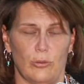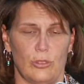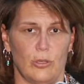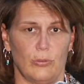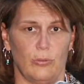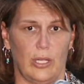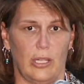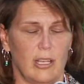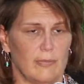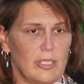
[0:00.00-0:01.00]
So when
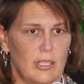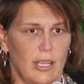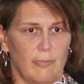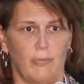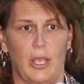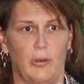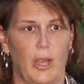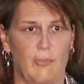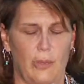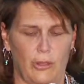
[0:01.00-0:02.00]
it comes time. My
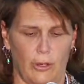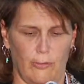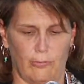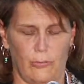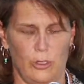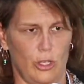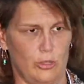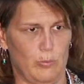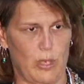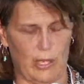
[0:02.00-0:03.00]
grandmother
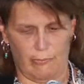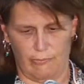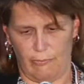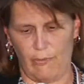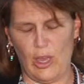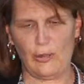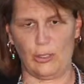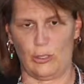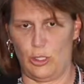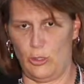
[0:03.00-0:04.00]
chose my
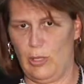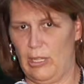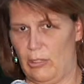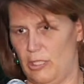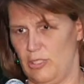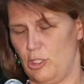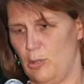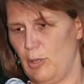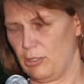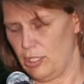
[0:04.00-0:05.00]
father to be her
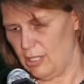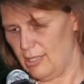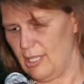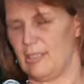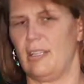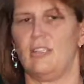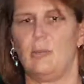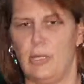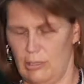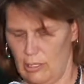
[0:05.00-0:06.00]
decision maker. She has 6 sons,
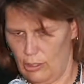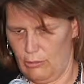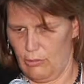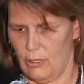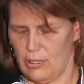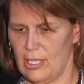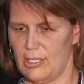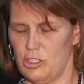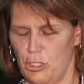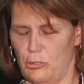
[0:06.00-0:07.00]
or
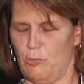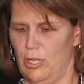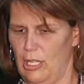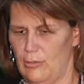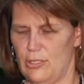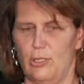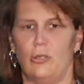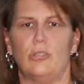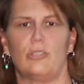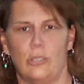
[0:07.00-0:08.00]
6 children, but he was the
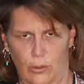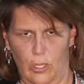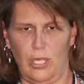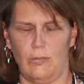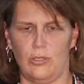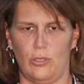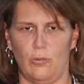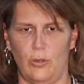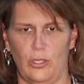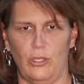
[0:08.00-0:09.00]
oldest, so he was the
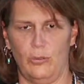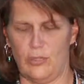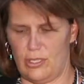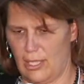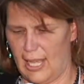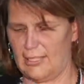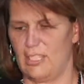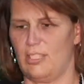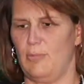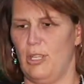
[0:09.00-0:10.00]
one who was
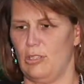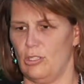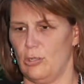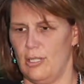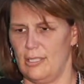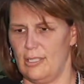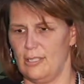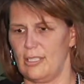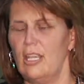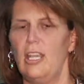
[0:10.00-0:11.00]
selected to make the
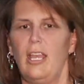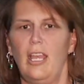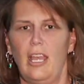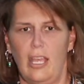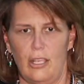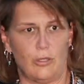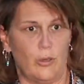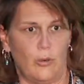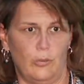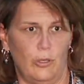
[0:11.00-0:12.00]
choices.
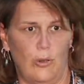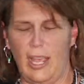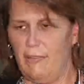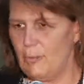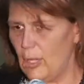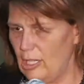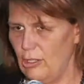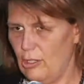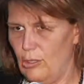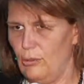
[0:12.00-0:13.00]
So, everybody
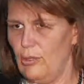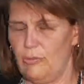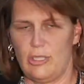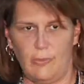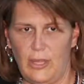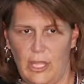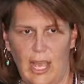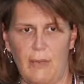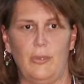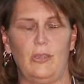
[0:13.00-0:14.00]
knew if something
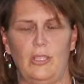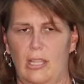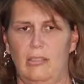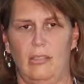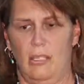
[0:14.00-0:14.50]
happened that